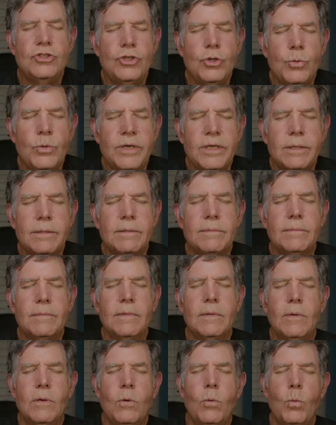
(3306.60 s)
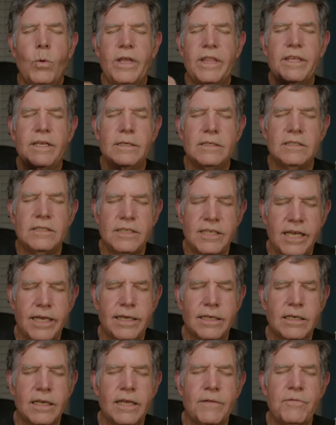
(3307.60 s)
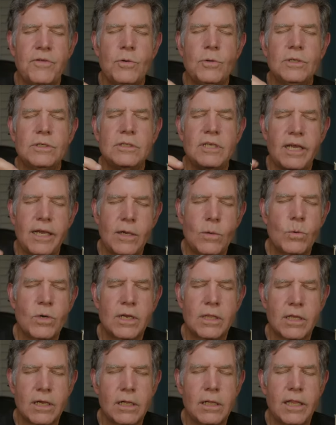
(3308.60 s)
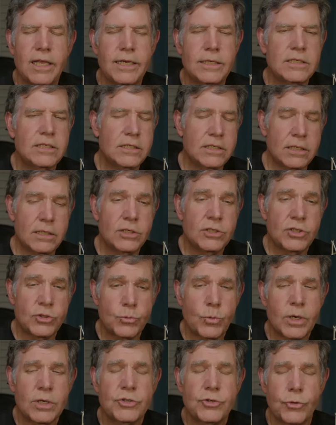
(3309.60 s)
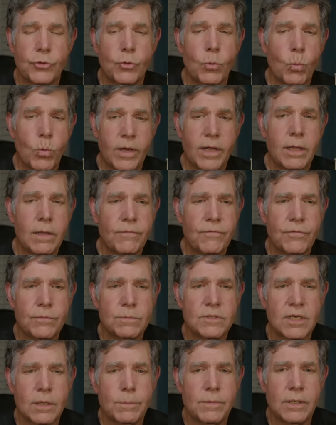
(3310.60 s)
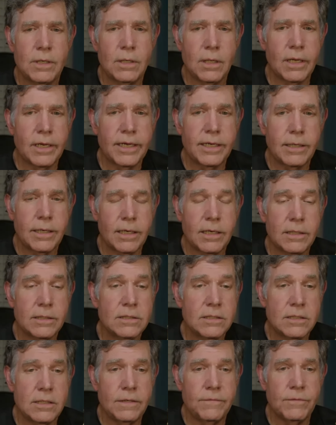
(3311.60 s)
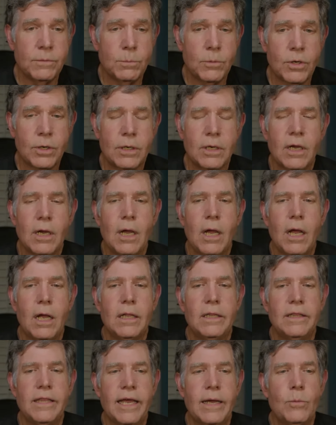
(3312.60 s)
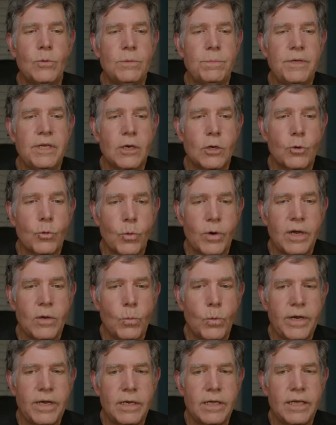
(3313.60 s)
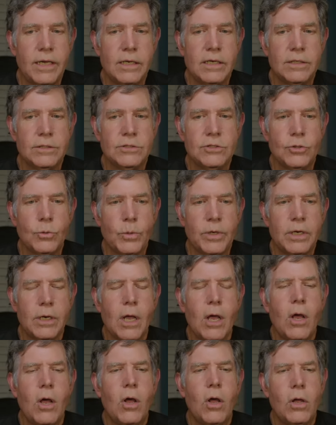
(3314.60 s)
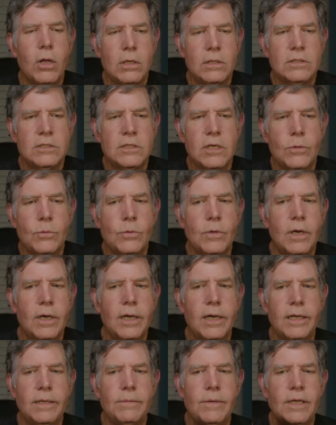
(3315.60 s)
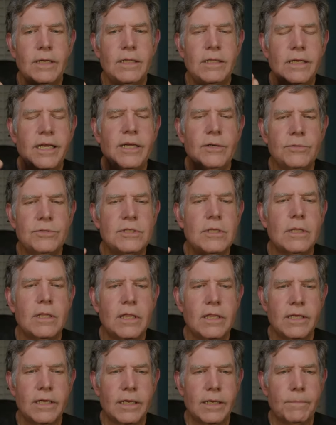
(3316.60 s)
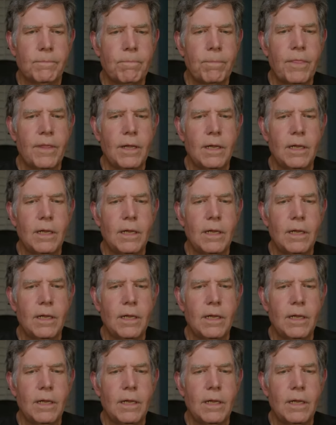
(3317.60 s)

Do it with intent. If you can take one of the classes that is structured well from somebody like Steve and Mark, that would be a great way to get into it. Also, here's the thing.